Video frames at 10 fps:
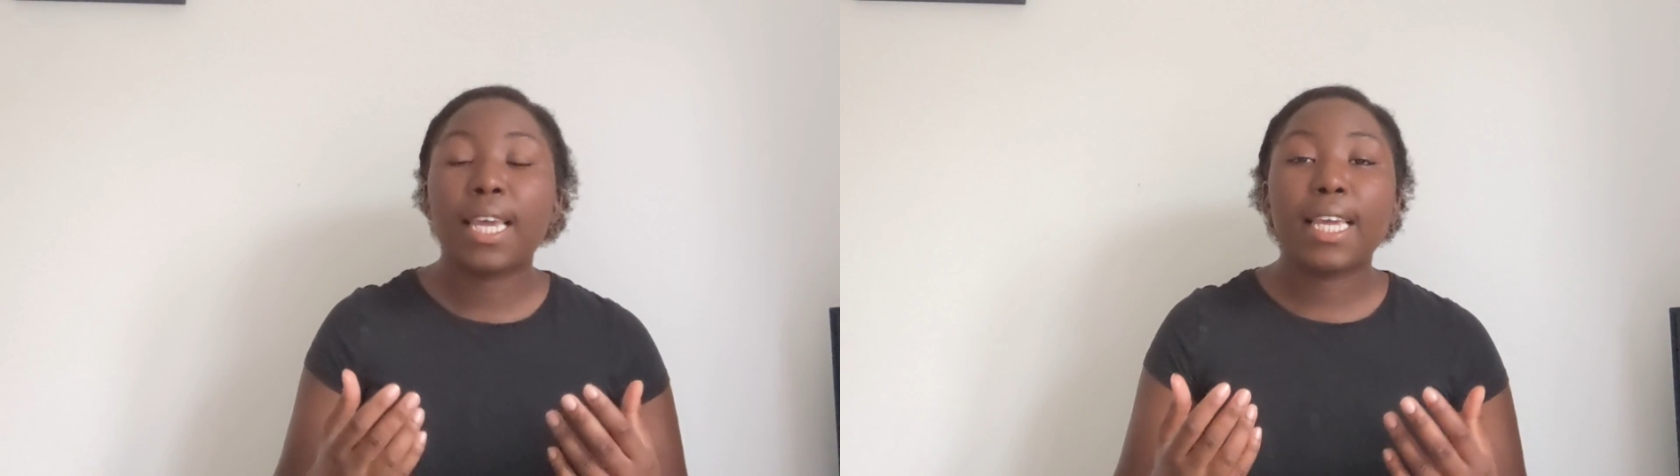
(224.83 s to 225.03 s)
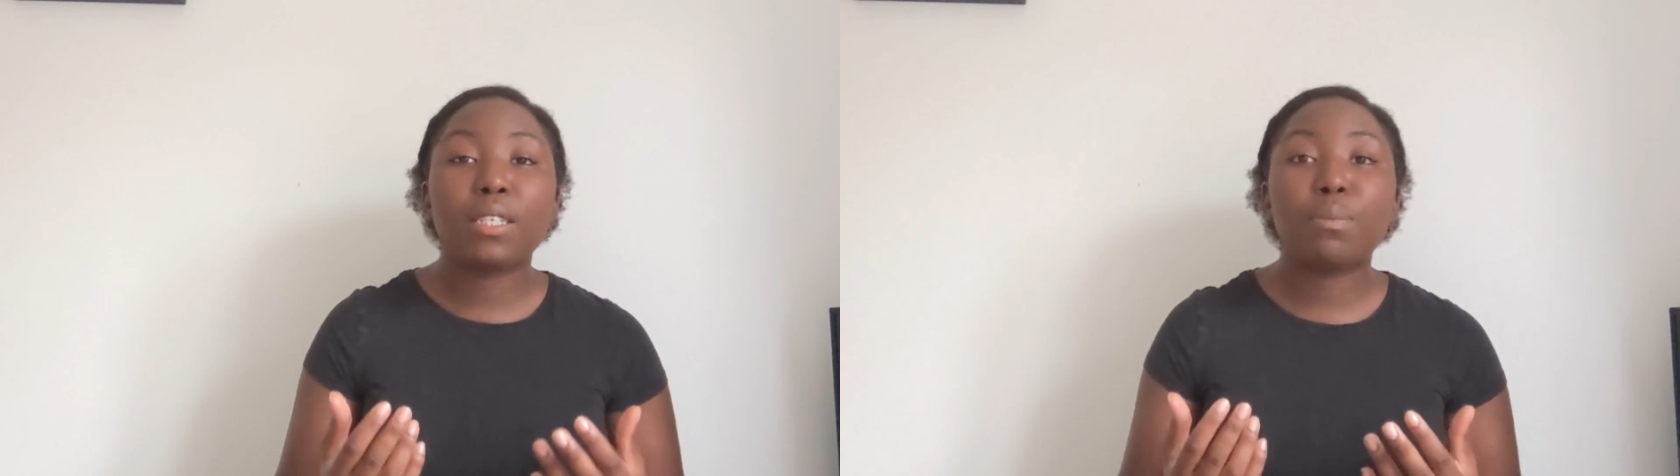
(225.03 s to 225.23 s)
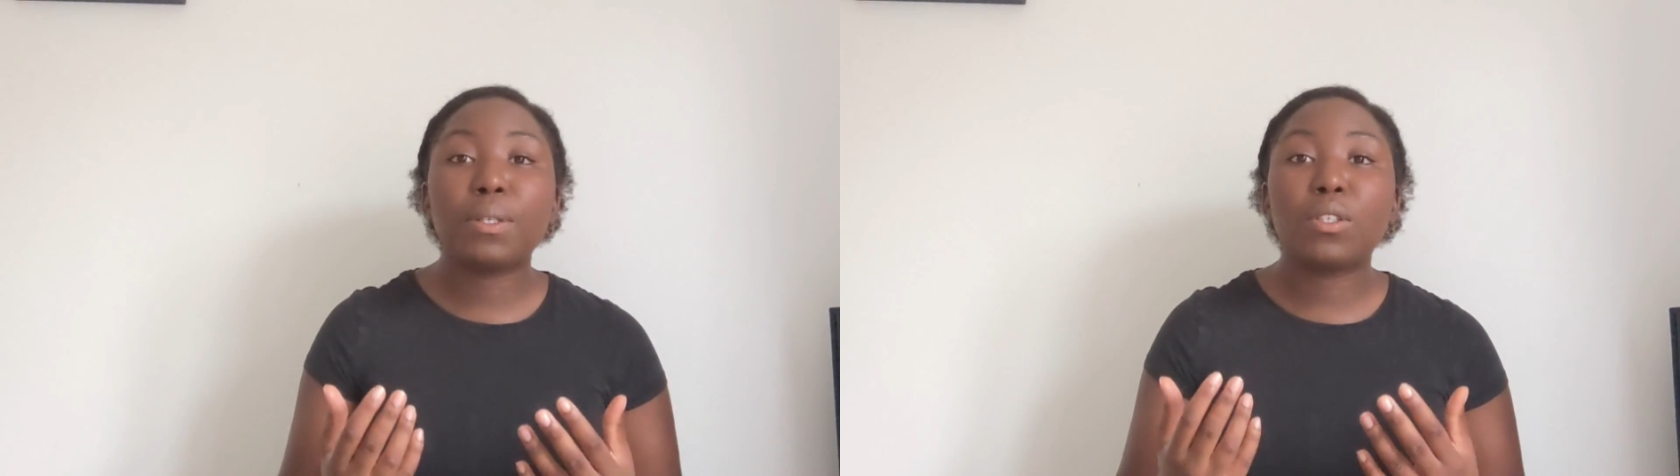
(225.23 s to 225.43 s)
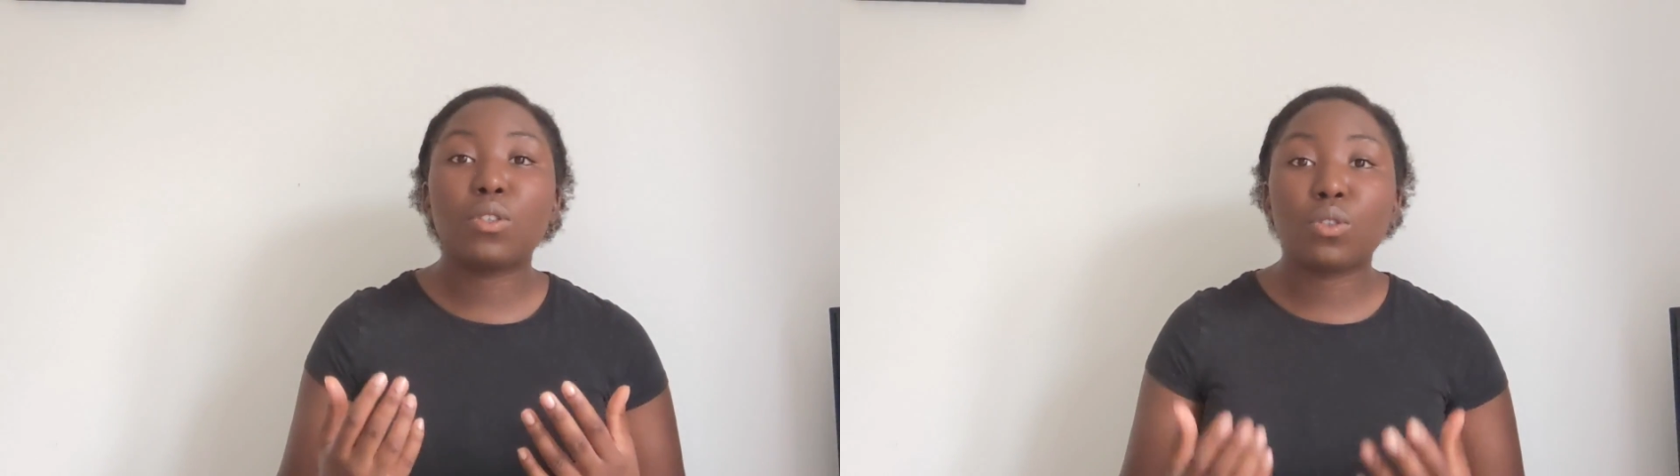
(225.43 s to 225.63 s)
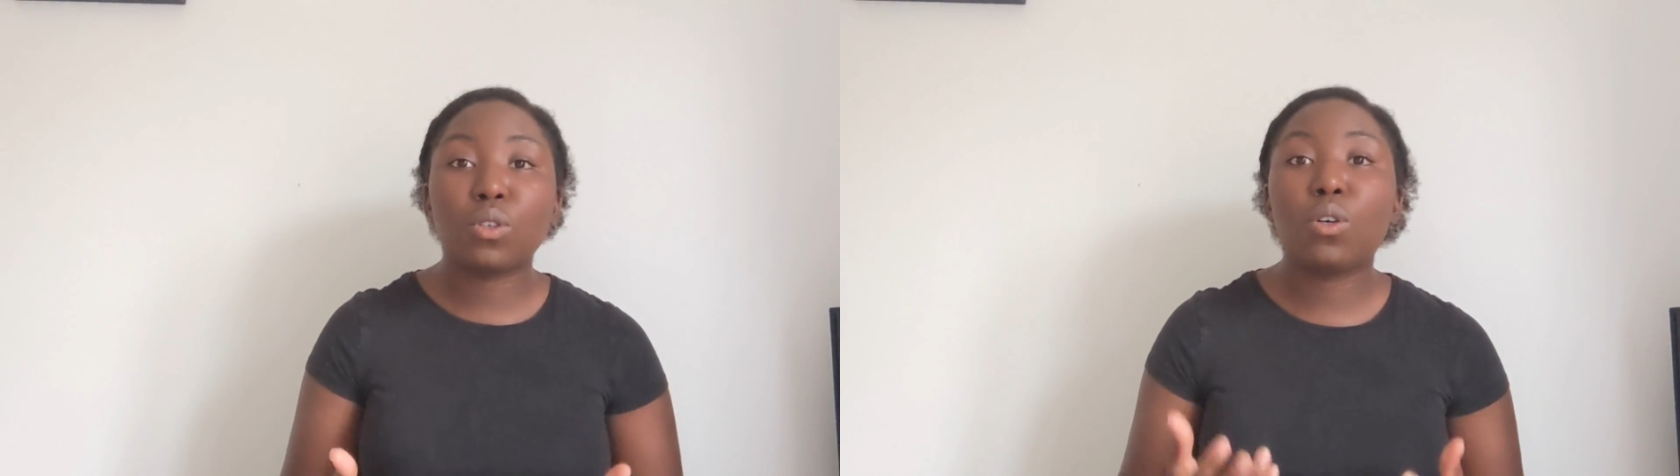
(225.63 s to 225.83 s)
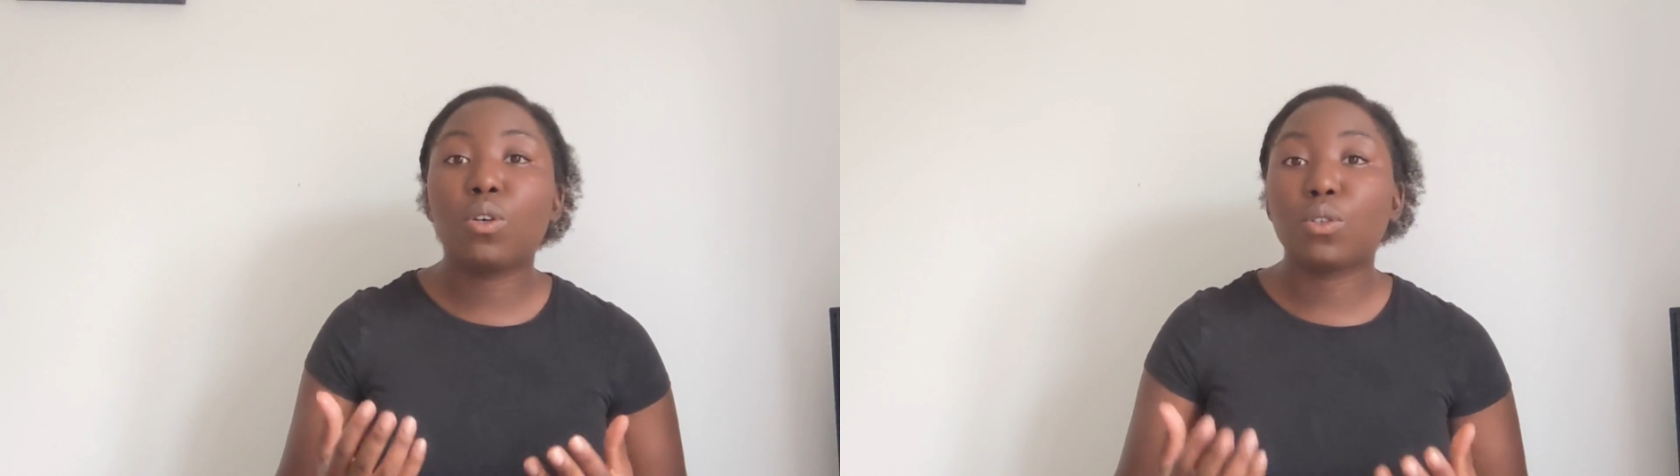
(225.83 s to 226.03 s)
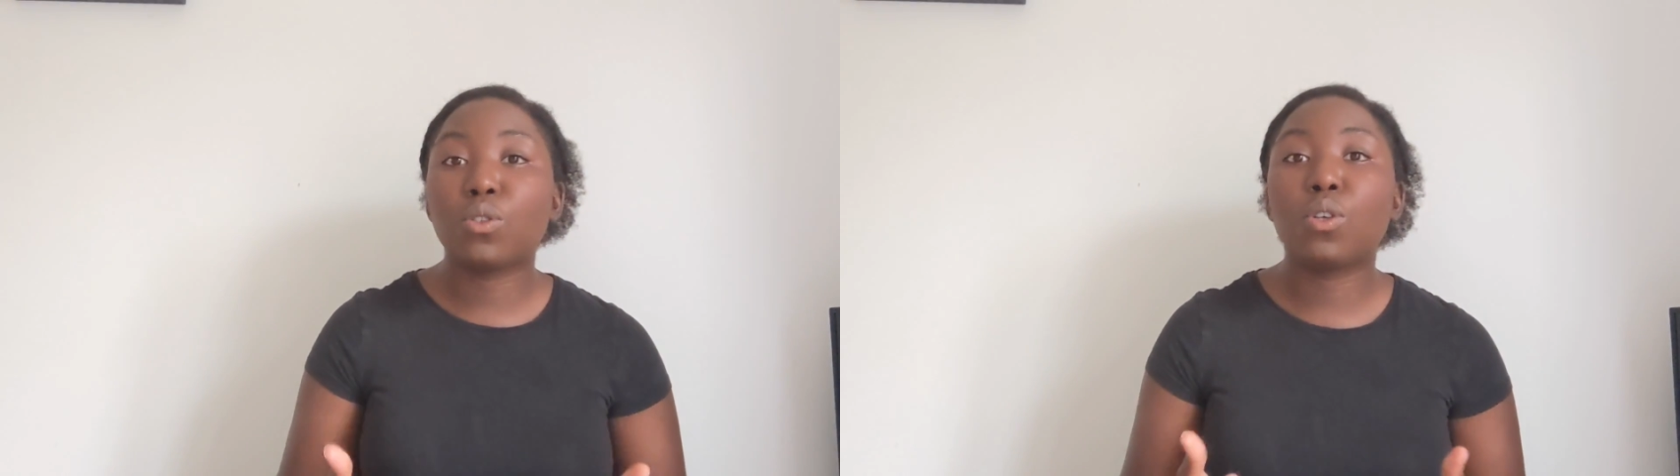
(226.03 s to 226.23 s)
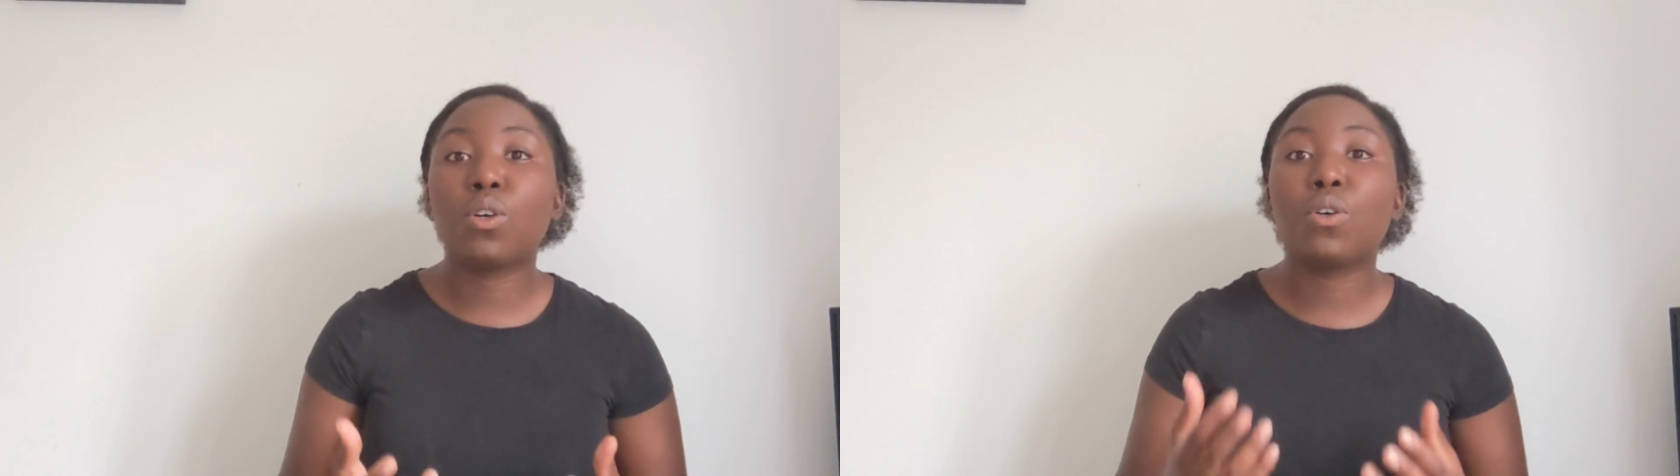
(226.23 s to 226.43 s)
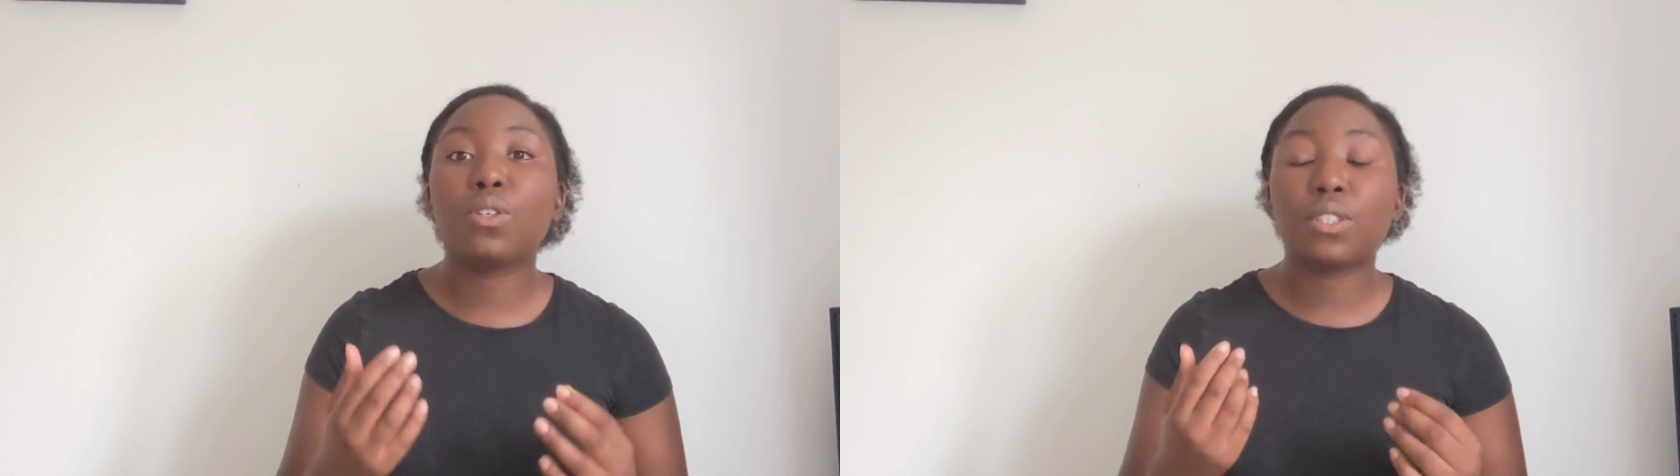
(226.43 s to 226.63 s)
It's been so